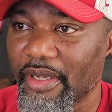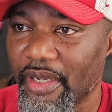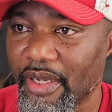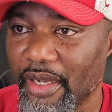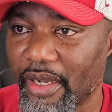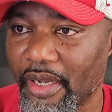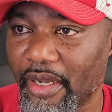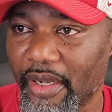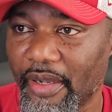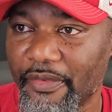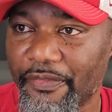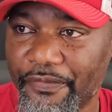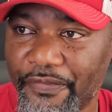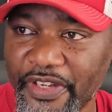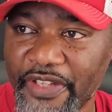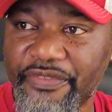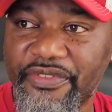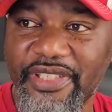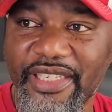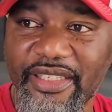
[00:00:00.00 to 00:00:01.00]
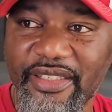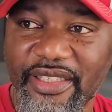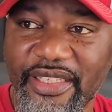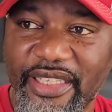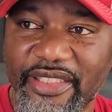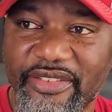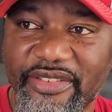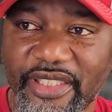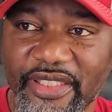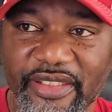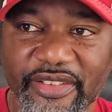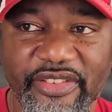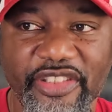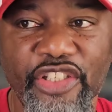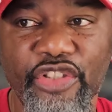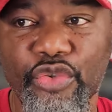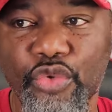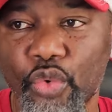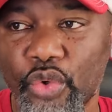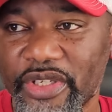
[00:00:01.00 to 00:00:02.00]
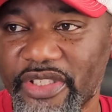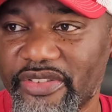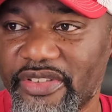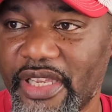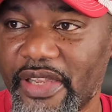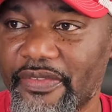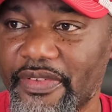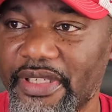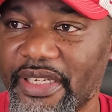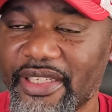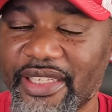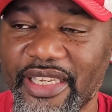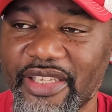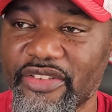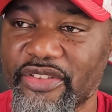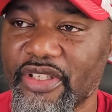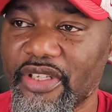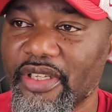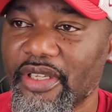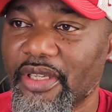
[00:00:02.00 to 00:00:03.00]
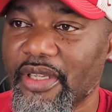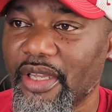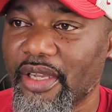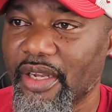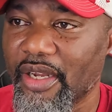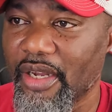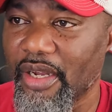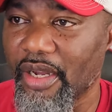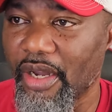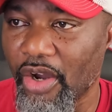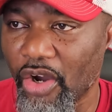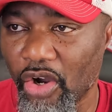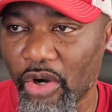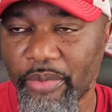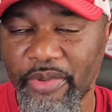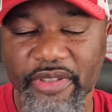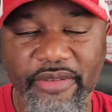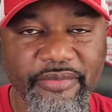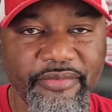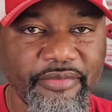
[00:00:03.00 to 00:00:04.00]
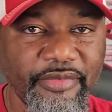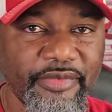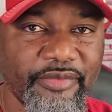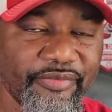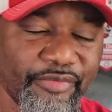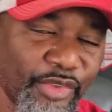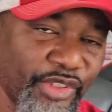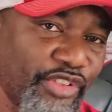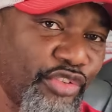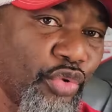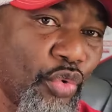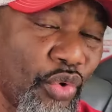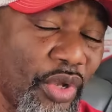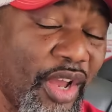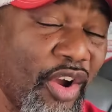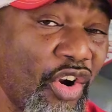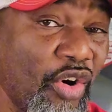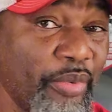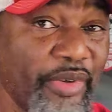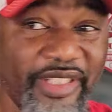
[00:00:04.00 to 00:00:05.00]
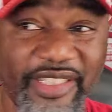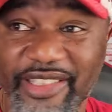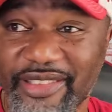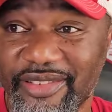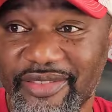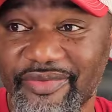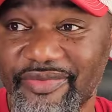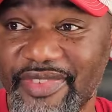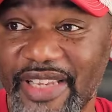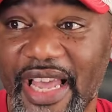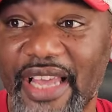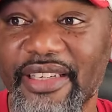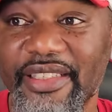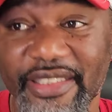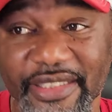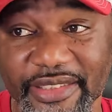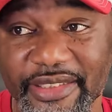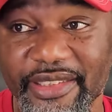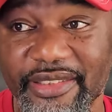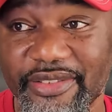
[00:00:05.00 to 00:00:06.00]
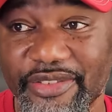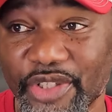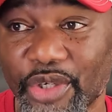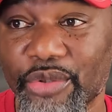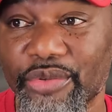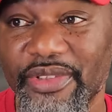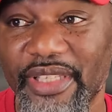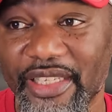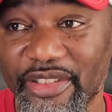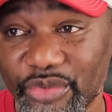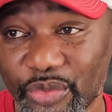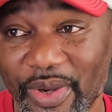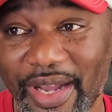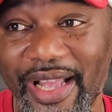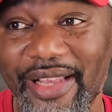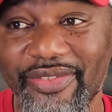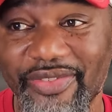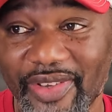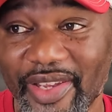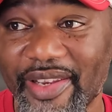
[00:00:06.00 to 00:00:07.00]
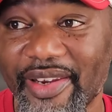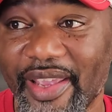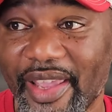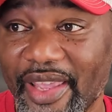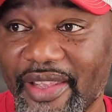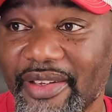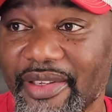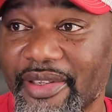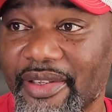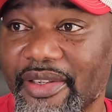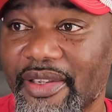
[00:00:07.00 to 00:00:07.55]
uh, 15 against Tennessee, 27 against uh, Auburn, which tw- Auburn is not good. So that's why I say that.